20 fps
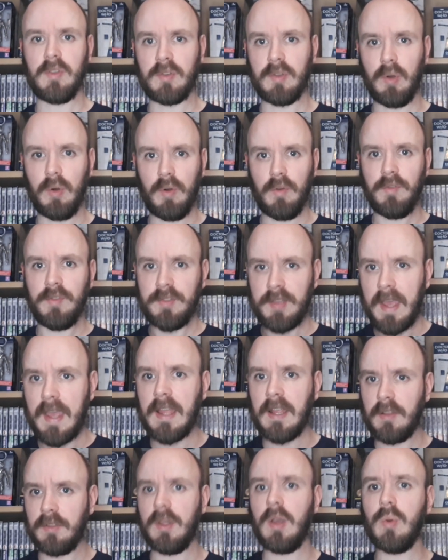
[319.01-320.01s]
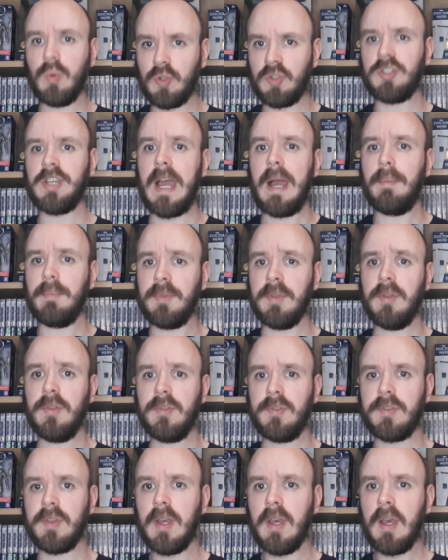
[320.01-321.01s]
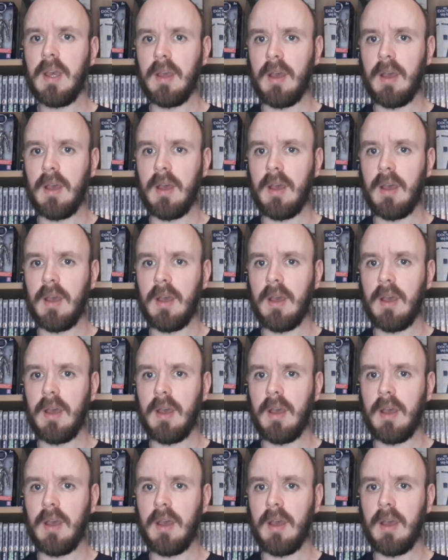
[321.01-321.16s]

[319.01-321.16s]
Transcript: sort of take those chapters